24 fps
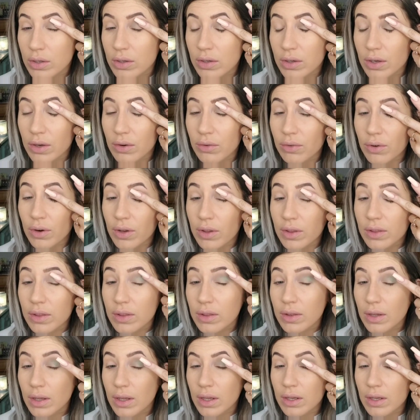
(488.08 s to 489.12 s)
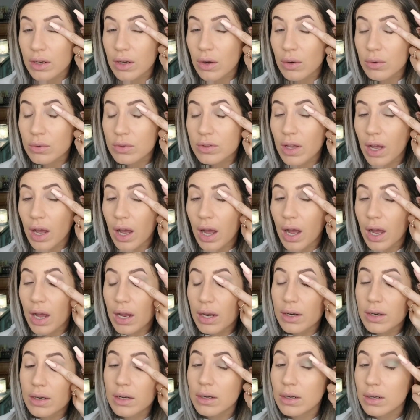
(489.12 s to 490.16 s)
different it goes
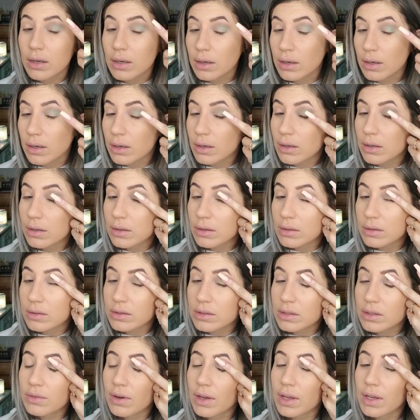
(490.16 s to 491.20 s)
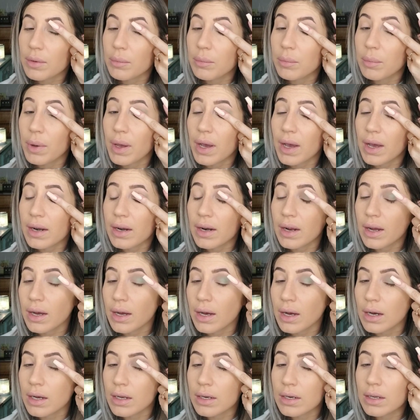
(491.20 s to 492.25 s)
on. See if I can pat it
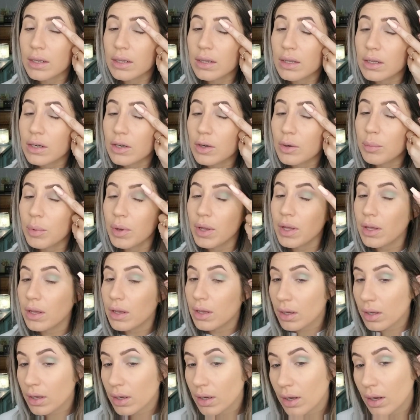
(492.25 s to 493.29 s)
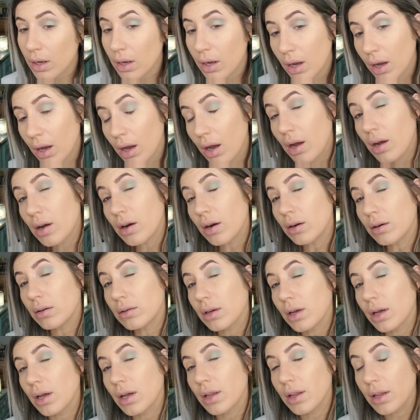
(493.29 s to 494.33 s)
on a little bit. Oh,
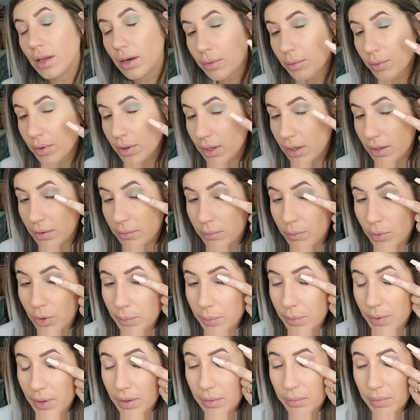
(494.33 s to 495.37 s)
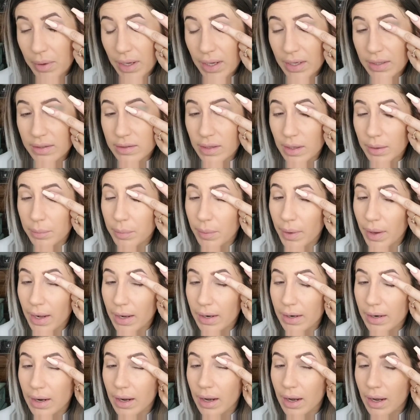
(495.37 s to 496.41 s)
okay, there, we're getting more pigment as I pat
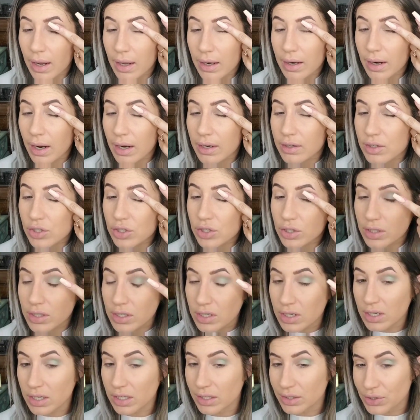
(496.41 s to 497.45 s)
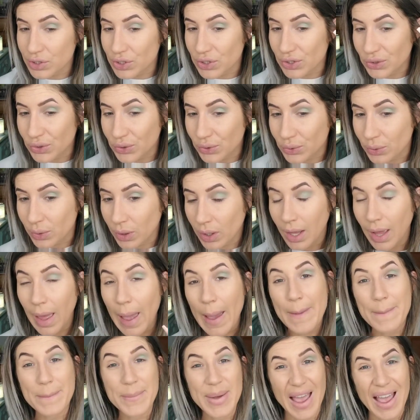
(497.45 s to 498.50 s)
it on. I shouldn't need to
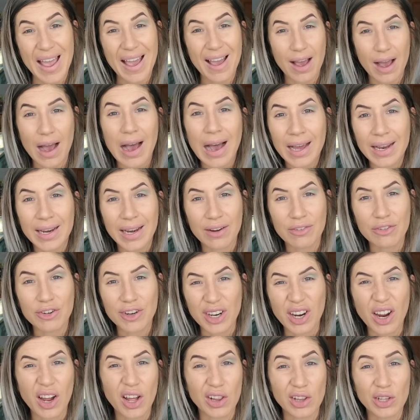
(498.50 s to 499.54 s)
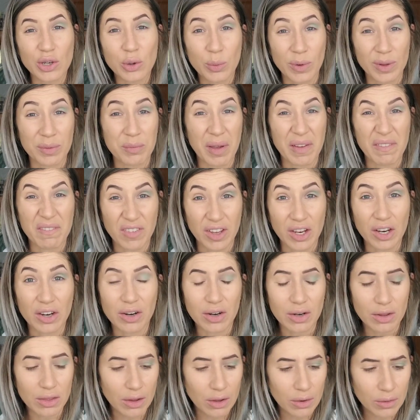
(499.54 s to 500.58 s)
pat on every color with my
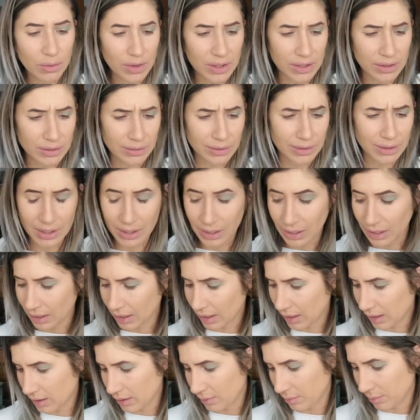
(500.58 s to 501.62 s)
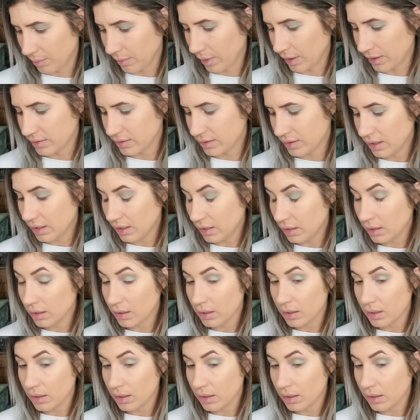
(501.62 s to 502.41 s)
finger though. That can get kind of messy.